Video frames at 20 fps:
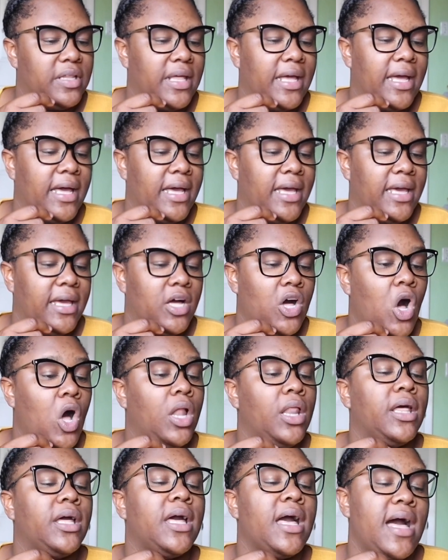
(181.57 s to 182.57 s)

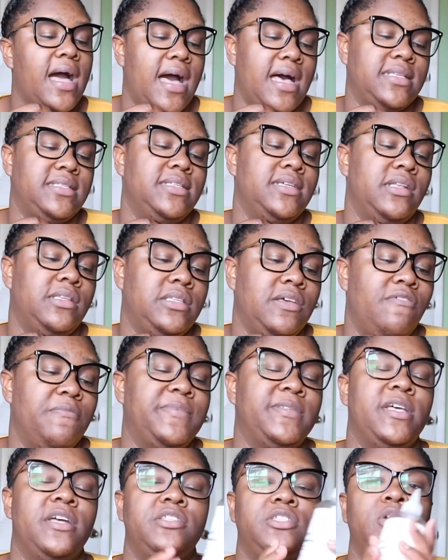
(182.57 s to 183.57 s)
Glycolic Acid
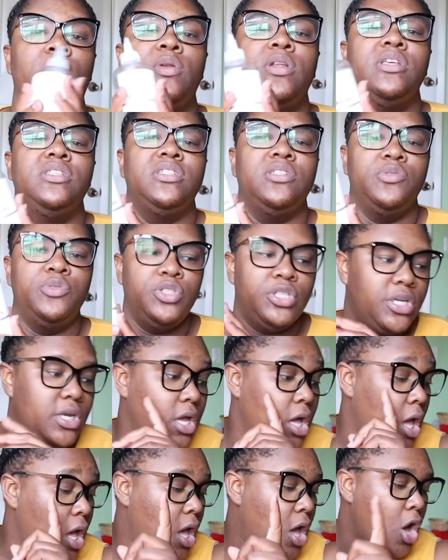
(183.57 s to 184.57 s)
7% Toning
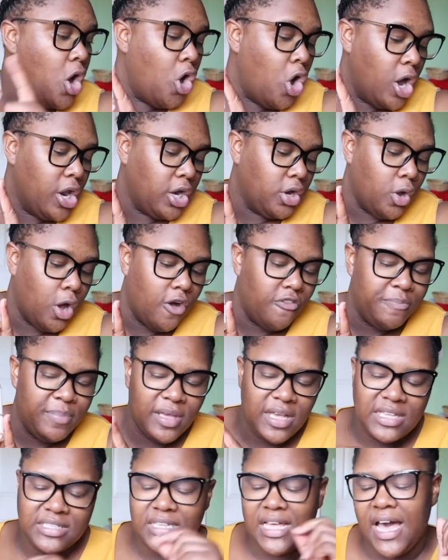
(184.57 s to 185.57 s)
Solution, on and off,
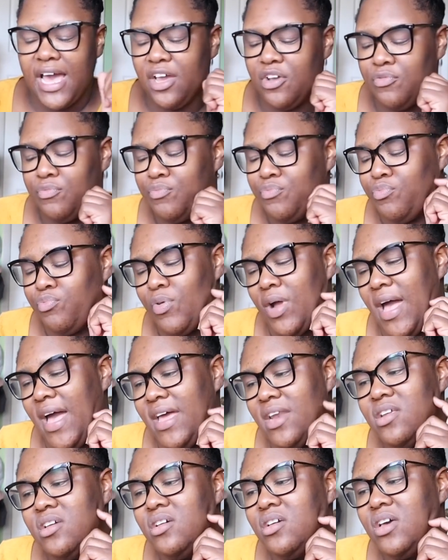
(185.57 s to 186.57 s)
because I
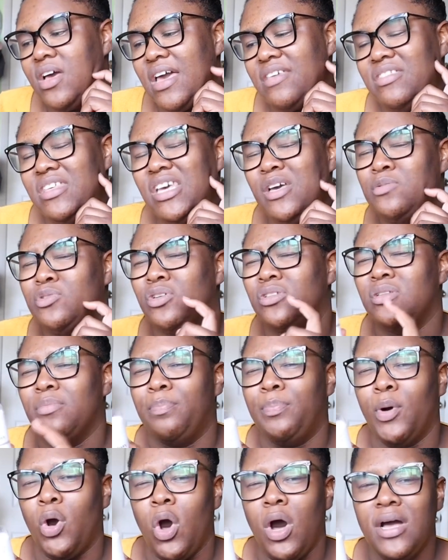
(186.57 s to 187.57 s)
read, I think it was on the
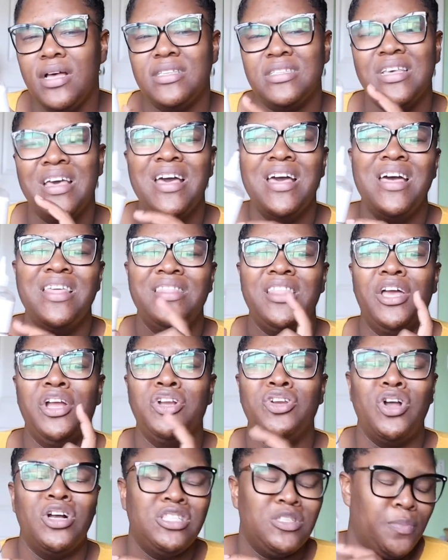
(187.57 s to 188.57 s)
box, that
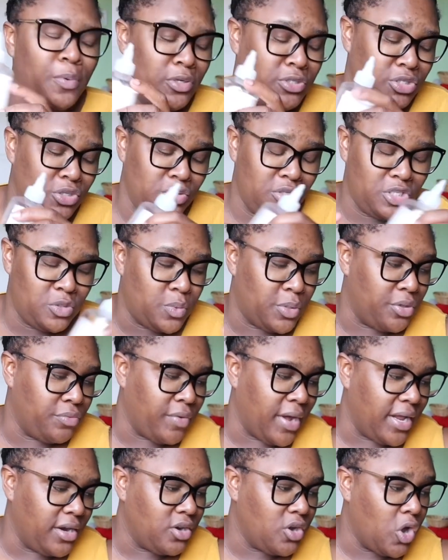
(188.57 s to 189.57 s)
you're not supposed to use this with a
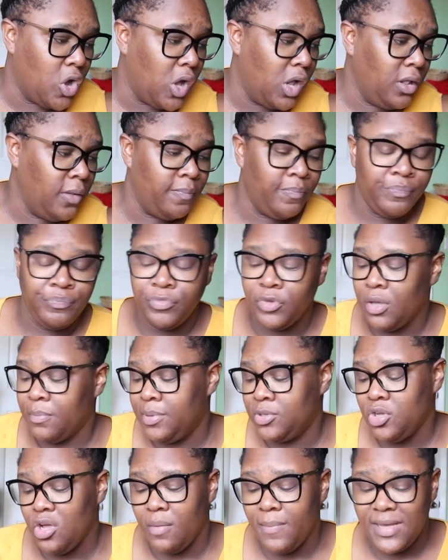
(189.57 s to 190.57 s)
retinol.
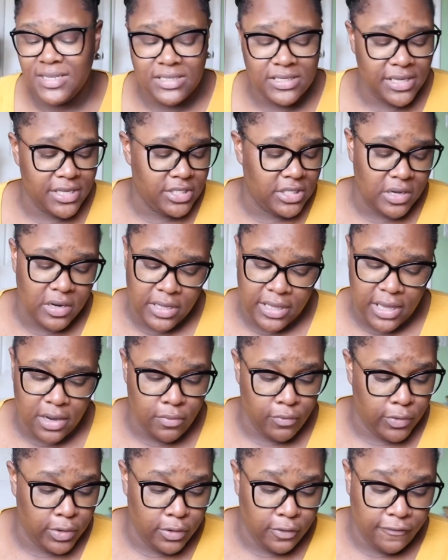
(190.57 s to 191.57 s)
But y'all, my skin started
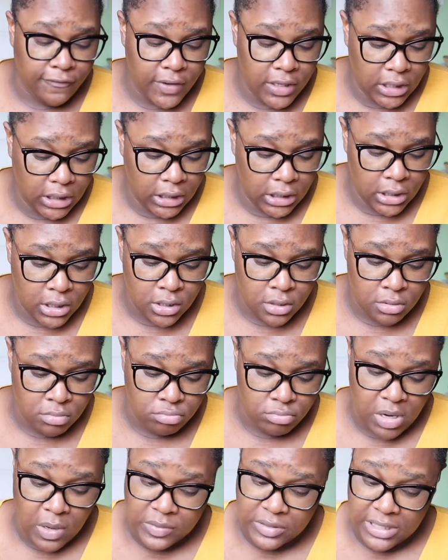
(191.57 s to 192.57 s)
getting real funny,
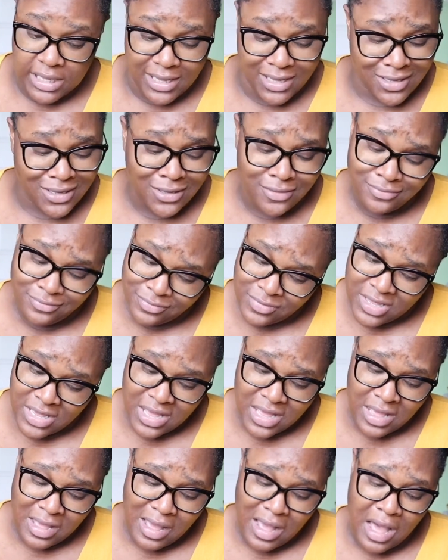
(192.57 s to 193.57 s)
and I was like,
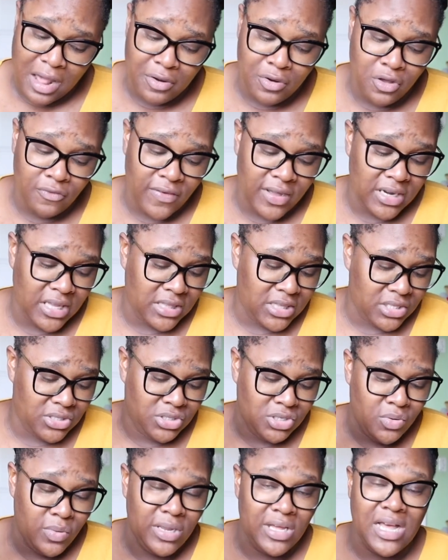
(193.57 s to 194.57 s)
I don't know if I need
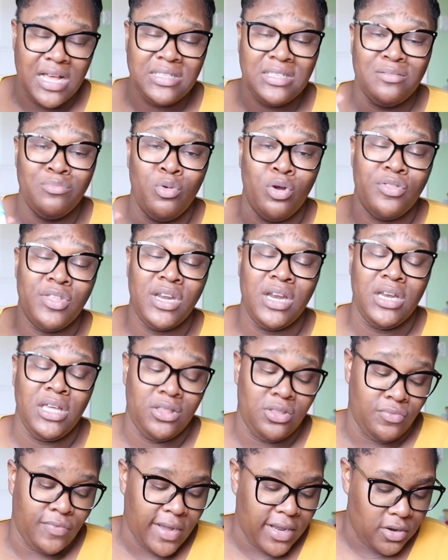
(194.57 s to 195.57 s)
this toning acid more than I
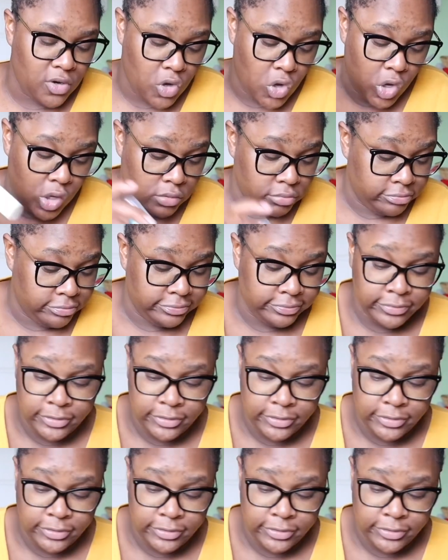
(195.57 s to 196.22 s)
need the retinol.